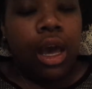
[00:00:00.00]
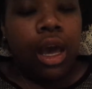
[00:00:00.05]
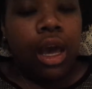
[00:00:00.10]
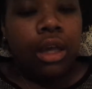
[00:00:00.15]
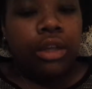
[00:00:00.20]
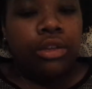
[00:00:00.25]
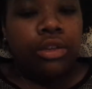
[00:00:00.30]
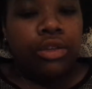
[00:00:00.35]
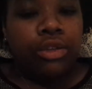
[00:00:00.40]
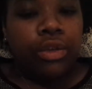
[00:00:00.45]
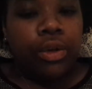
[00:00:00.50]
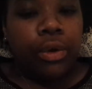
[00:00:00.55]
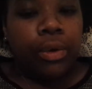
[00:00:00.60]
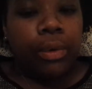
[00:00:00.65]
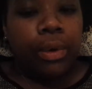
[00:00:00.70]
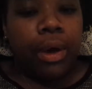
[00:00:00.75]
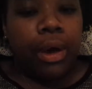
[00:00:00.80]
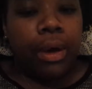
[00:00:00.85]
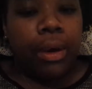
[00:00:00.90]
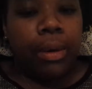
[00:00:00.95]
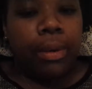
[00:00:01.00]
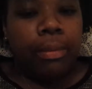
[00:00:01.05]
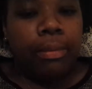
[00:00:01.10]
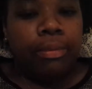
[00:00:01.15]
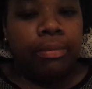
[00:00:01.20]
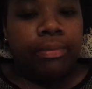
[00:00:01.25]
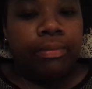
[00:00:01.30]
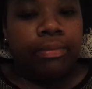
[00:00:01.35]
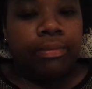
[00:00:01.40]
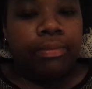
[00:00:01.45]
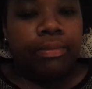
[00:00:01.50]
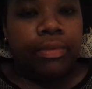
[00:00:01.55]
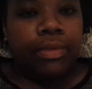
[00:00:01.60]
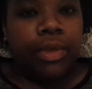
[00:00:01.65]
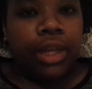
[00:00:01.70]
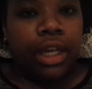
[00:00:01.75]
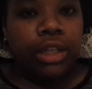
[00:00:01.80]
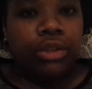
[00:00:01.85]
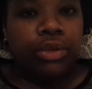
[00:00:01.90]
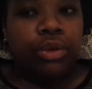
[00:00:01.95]
And so
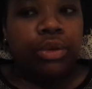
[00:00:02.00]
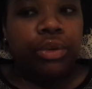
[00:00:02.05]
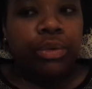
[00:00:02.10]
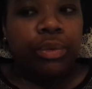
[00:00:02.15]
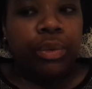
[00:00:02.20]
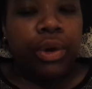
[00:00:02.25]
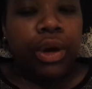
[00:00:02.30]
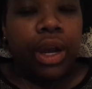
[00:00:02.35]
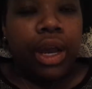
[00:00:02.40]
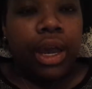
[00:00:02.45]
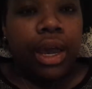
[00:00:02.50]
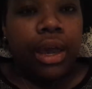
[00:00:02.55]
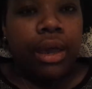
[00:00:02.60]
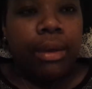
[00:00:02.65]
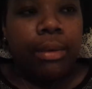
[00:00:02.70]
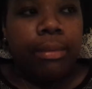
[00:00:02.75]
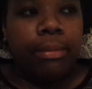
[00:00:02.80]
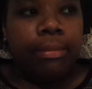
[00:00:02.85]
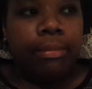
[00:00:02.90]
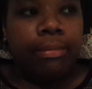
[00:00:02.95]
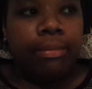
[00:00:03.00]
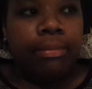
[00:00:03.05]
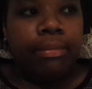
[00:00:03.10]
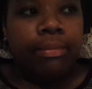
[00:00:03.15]
that's sort of where I am.